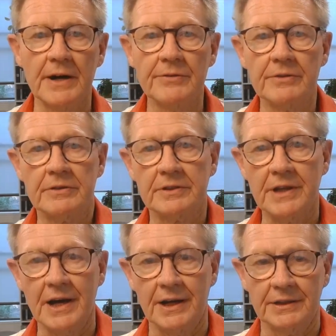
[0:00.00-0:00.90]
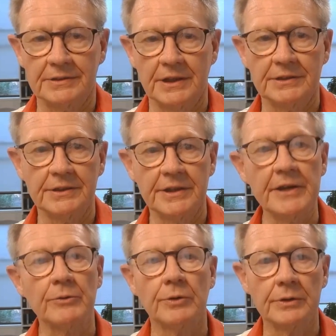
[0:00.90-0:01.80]
hundred stars doesn't
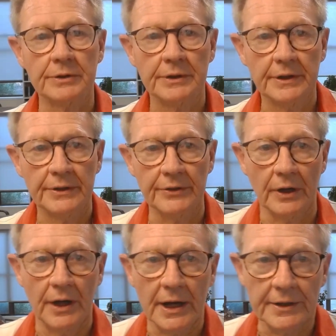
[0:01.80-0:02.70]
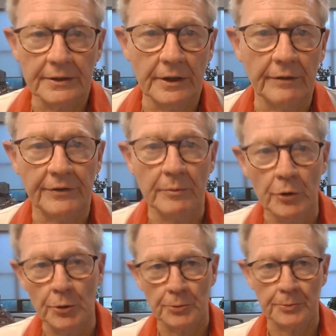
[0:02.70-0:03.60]
equal the light of the
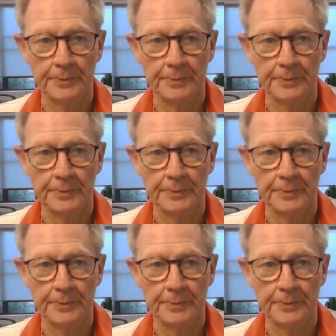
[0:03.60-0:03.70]
moon.